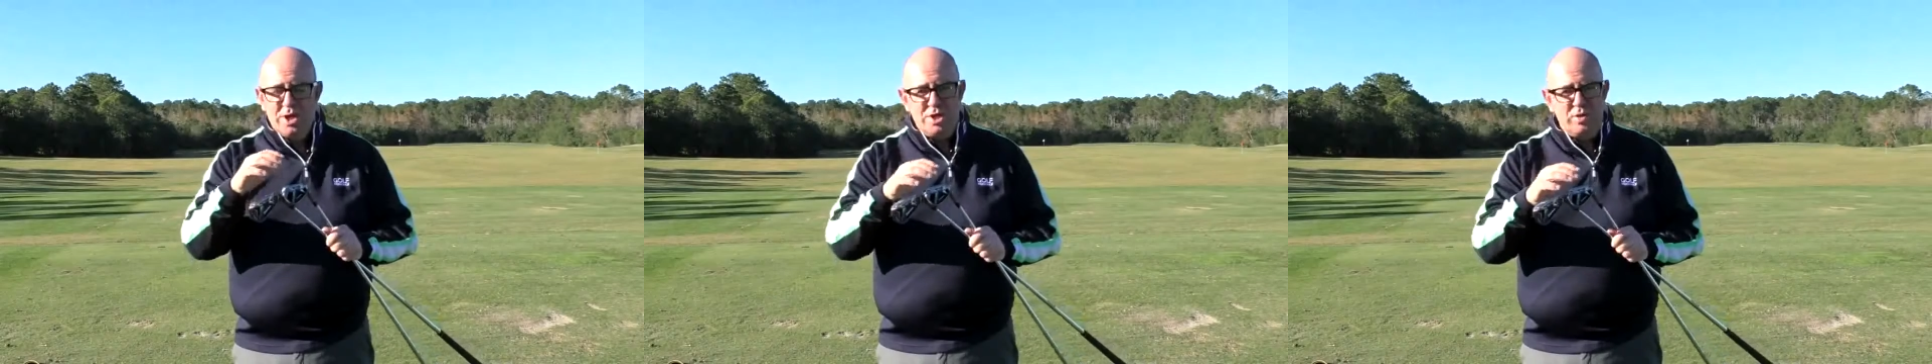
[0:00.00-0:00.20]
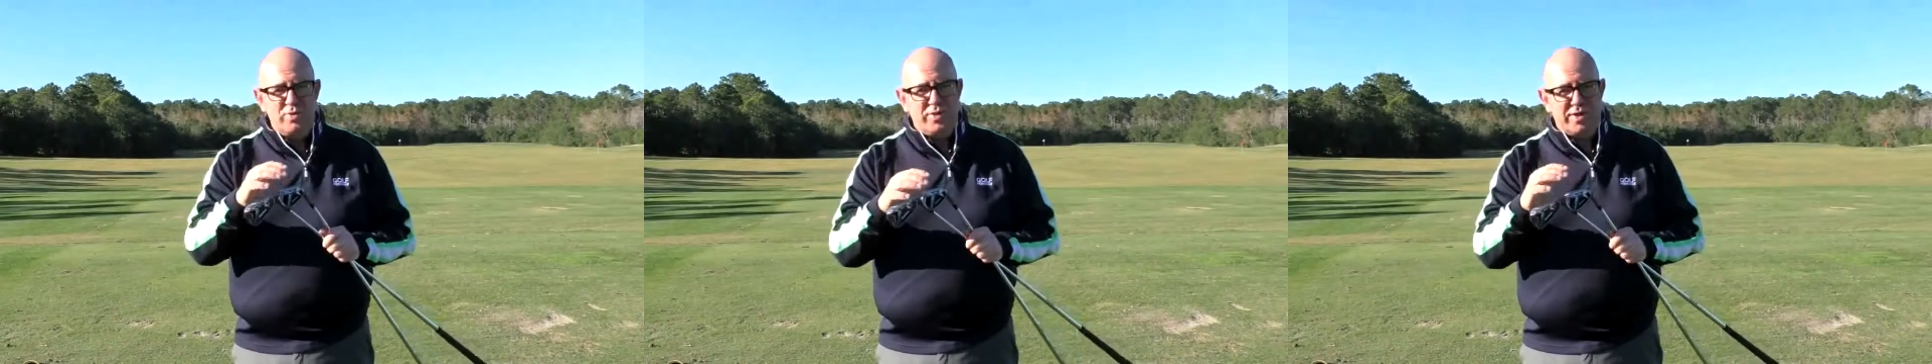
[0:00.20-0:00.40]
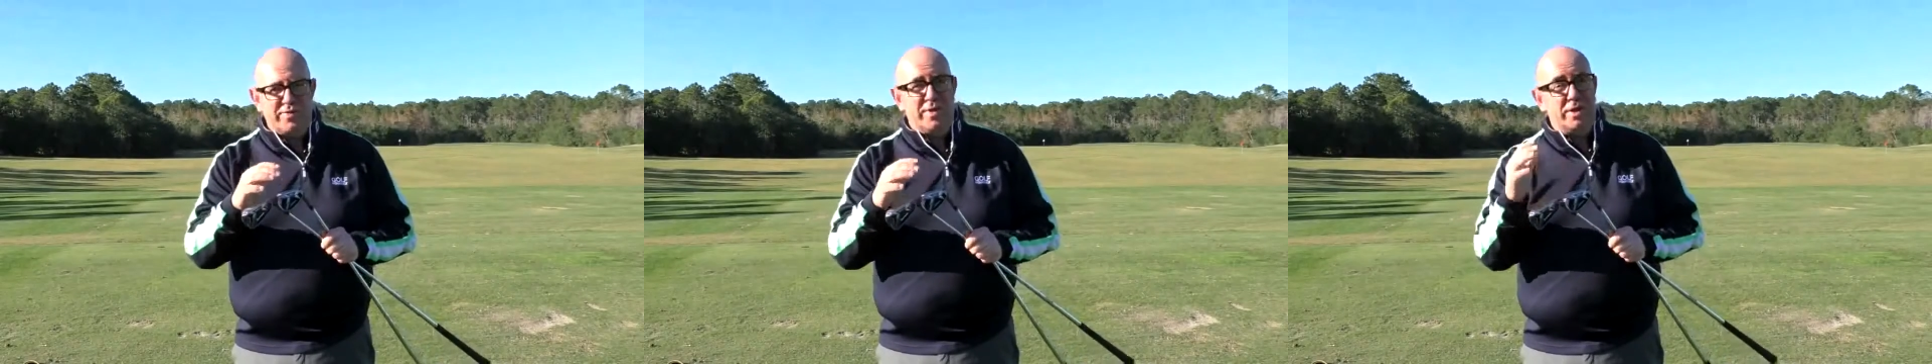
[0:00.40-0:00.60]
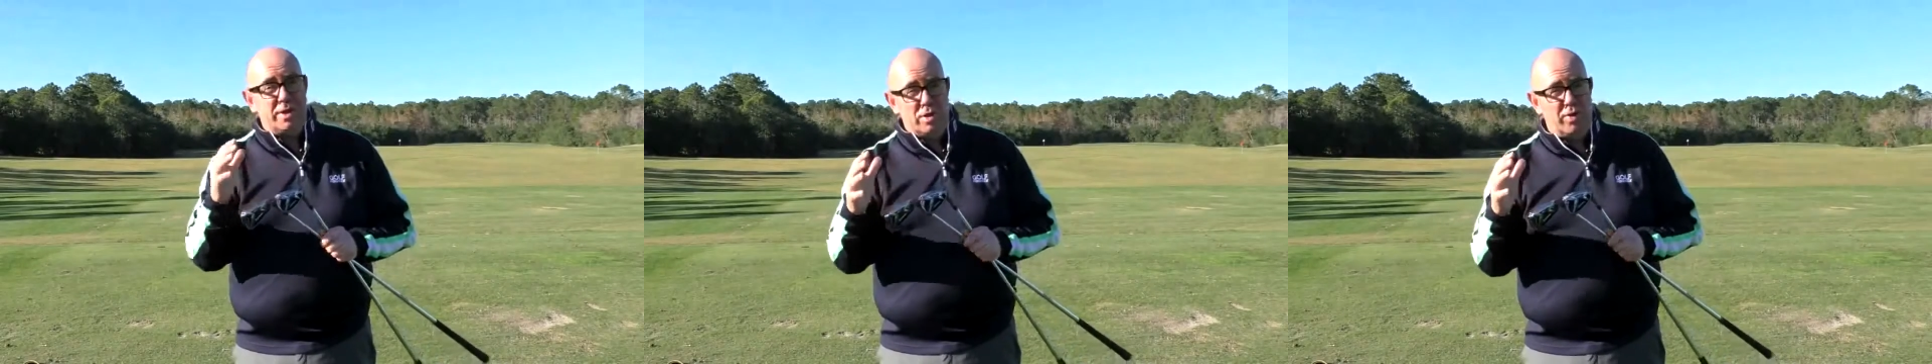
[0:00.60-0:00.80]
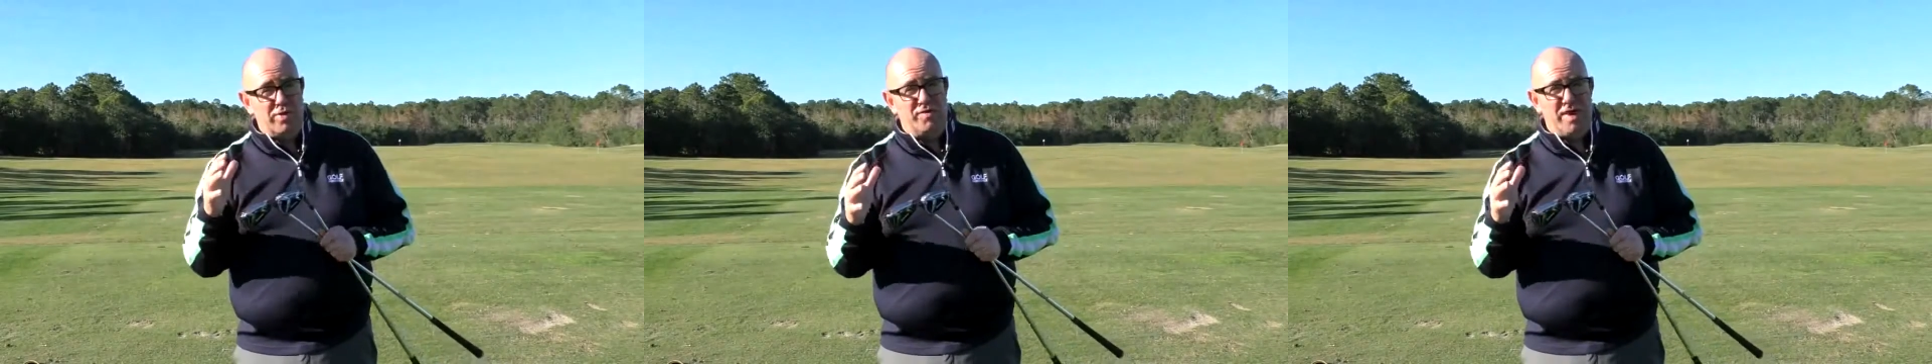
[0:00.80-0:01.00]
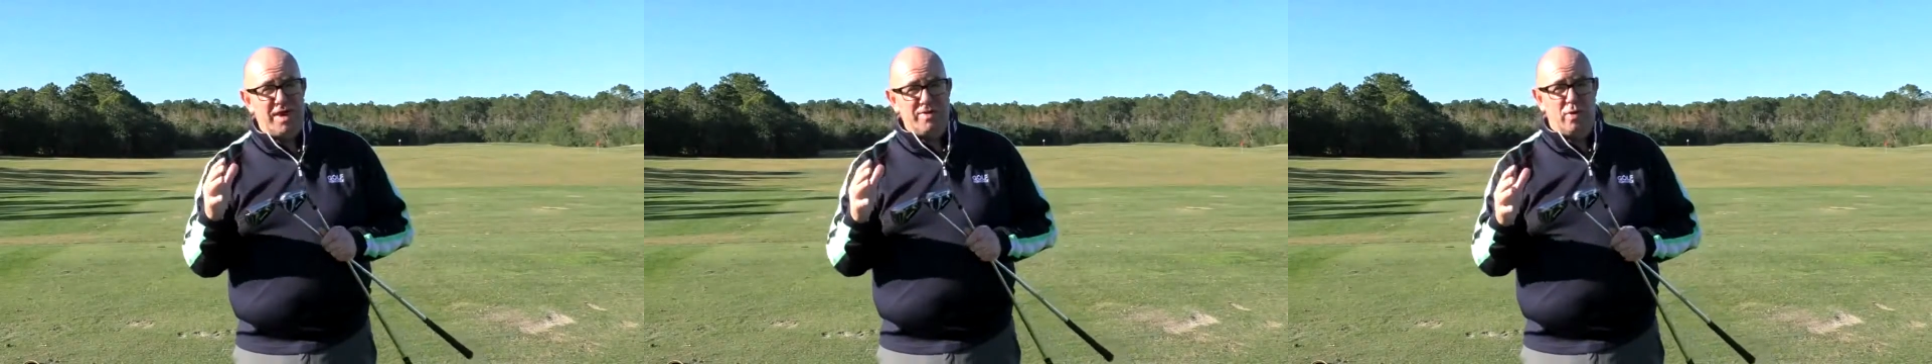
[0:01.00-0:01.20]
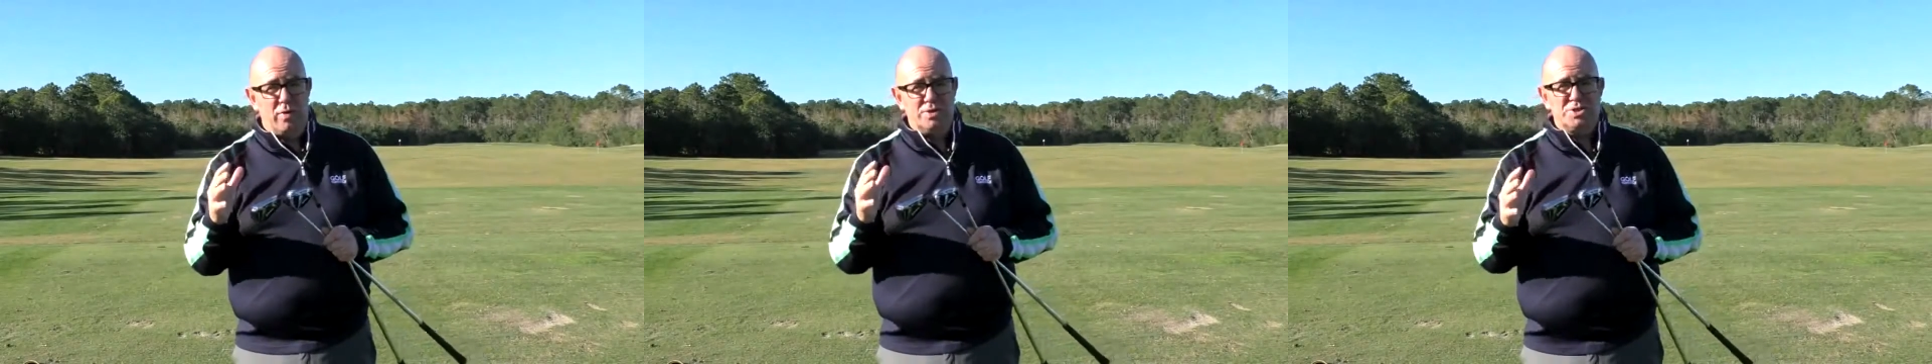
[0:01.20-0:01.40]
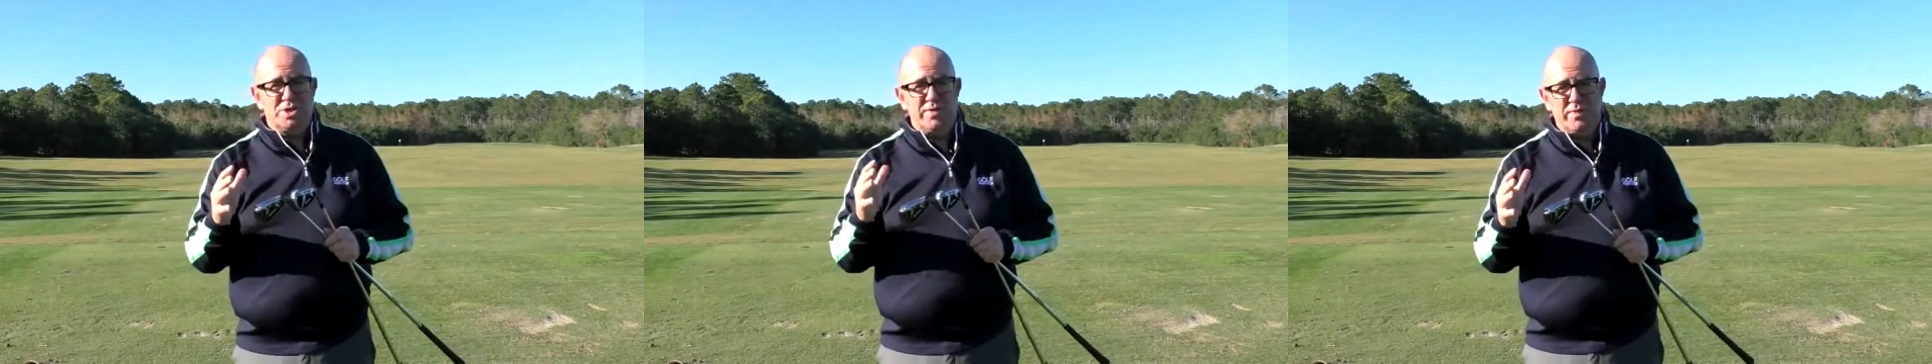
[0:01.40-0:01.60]
you think there's a lot of
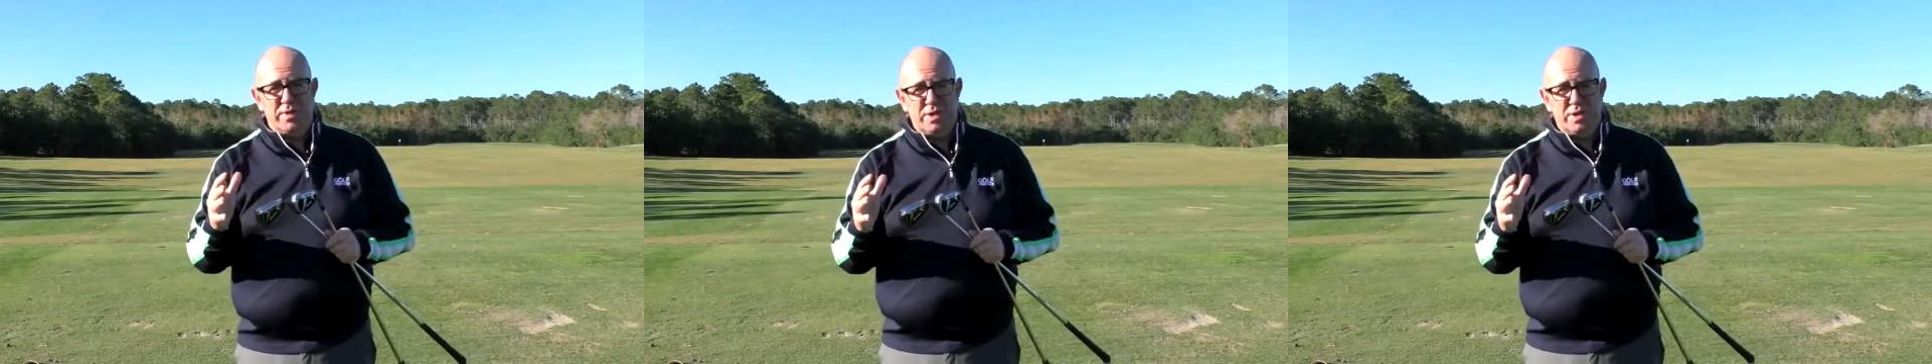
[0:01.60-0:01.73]
technology in